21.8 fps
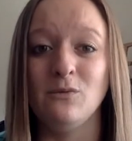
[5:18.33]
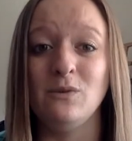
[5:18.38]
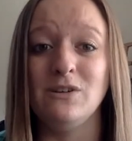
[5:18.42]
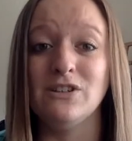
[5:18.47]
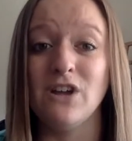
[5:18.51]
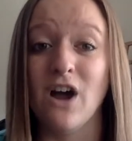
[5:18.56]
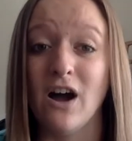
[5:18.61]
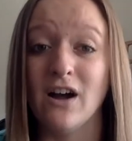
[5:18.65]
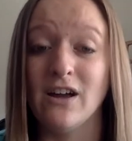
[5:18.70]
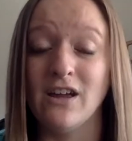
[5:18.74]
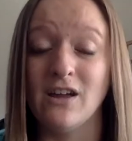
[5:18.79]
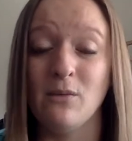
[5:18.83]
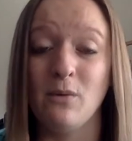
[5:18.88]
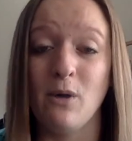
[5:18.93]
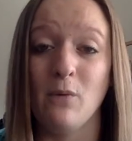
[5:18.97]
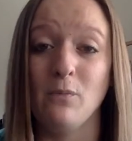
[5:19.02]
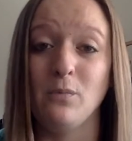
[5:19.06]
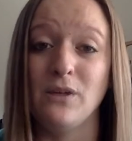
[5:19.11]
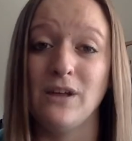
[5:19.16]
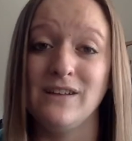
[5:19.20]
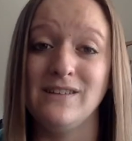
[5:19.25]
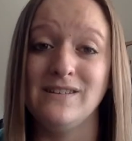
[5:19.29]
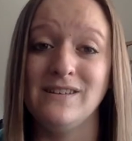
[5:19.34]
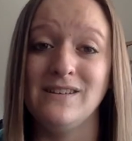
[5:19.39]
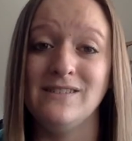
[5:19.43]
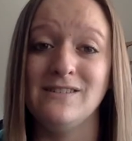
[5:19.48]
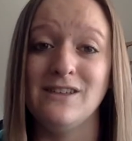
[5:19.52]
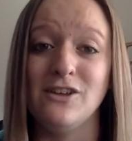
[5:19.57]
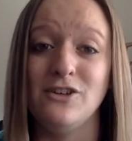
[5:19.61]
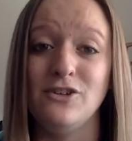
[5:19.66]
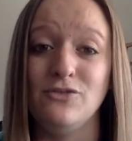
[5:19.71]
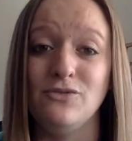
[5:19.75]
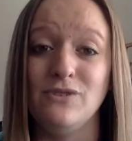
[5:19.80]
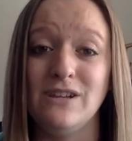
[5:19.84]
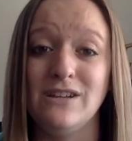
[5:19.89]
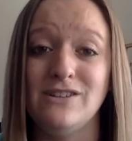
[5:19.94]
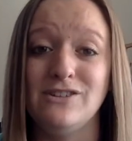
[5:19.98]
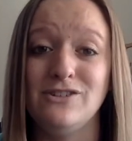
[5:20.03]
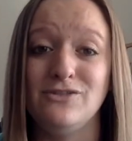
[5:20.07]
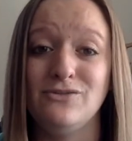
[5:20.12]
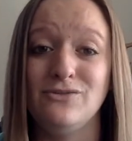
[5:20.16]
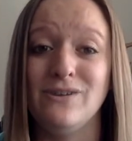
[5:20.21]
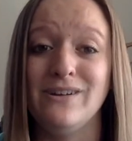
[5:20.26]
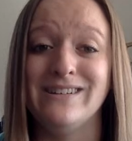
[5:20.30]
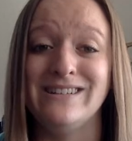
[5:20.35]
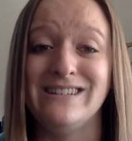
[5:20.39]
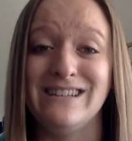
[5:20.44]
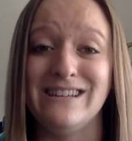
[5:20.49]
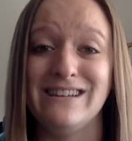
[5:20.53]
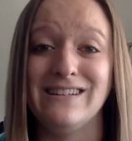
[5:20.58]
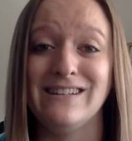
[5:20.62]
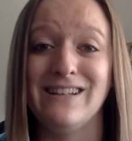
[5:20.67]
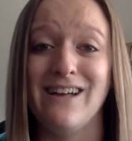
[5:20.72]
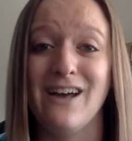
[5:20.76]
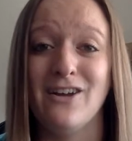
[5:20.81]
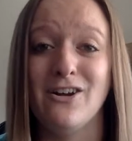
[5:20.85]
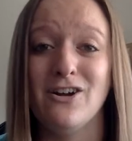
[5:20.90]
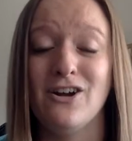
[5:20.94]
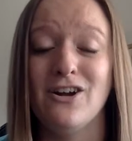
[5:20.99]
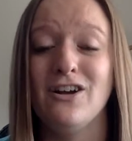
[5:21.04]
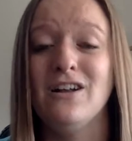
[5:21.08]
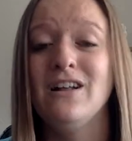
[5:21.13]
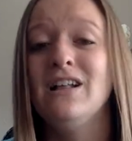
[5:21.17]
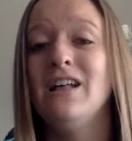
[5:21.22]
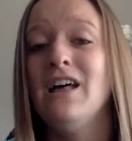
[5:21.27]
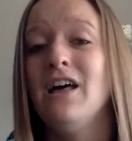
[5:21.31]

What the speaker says: to be talking about places you need to declutter,